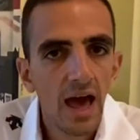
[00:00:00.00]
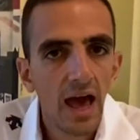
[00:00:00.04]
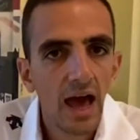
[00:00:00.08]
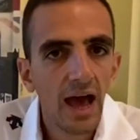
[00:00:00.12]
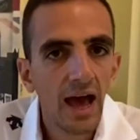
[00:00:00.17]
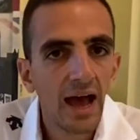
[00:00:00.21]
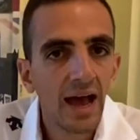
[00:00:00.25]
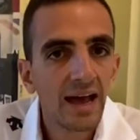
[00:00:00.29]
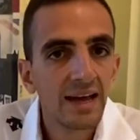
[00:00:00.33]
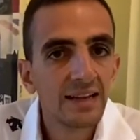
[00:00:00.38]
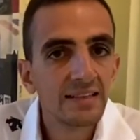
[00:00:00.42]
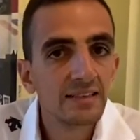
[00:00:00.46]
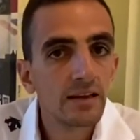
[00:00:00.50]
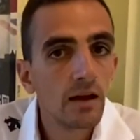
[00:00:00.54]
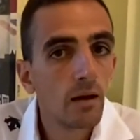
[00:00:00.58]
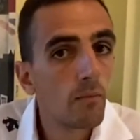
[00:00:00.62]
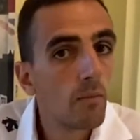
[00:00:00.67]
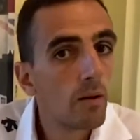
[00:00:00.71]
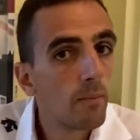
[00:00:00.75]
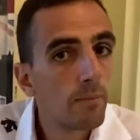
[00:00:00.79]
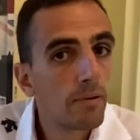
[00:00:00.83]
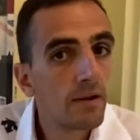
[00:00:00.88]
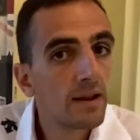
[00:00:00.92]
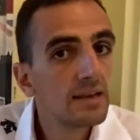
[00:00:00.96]
and
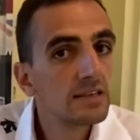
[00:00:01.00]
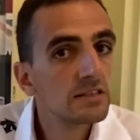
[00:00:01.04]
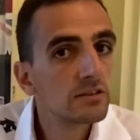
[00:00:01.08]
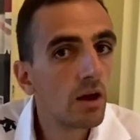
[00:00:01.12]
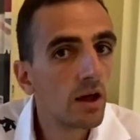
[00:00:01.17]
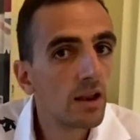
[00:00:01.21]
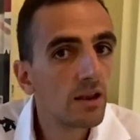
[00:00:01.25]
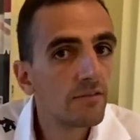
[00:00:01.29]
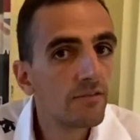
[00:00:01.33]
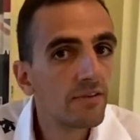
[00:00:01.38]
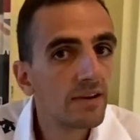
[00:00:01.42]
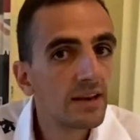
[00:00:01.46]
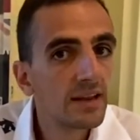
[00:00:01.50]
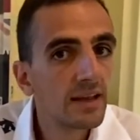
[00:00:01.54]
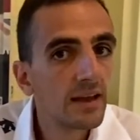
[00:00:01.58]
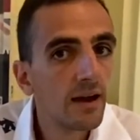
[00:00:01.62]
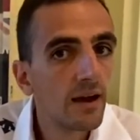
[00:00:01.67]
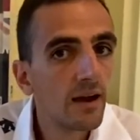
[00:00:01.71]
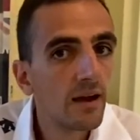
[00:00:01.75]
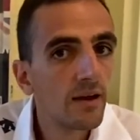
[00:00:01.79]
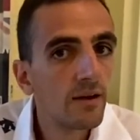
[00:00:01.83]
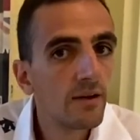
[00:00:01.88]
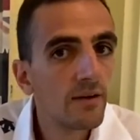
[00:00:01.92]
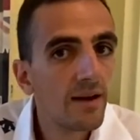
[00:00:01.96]
um, please like the
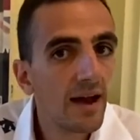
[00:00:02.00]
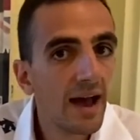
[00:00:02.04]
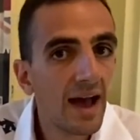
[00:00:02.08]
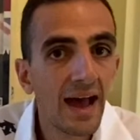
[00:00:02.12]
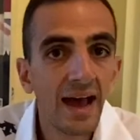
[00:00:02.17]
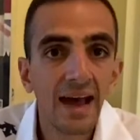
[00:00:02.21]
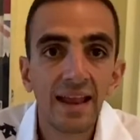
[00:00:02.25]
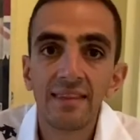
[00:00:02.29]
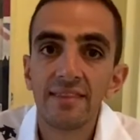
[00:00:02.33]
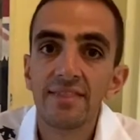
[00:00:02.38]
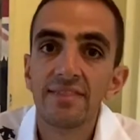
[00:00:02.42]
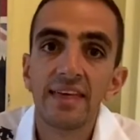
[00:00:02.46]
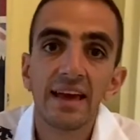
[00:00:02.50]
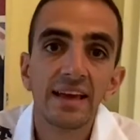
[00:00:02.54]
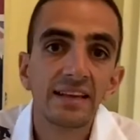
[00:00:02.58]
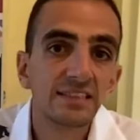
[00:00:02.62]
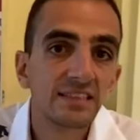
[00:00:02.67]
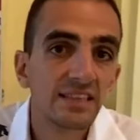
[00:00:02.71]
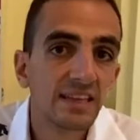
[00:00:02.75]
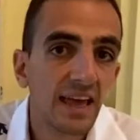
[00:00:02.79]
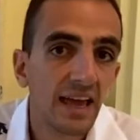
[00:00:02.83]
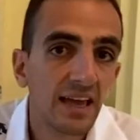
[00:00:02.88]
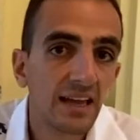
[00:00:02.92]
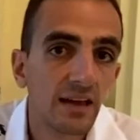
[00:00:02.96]
video and thanks
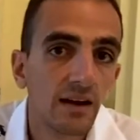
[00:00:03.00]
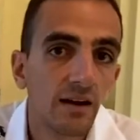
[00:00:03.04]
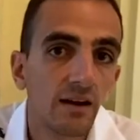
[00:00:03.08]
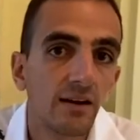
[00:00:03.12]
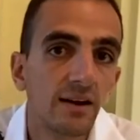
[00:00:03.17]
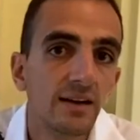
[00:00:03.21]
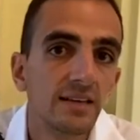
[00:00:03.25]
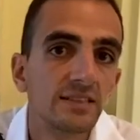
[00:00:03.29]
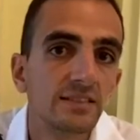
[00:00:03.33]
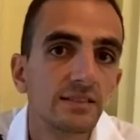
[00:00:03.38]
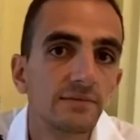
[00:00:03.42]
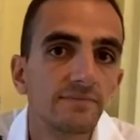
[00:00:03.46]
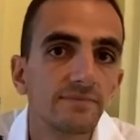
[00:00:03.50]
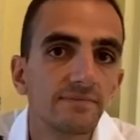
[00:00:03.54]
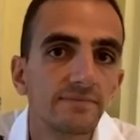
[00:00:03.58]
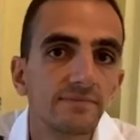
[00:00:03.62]
again guys.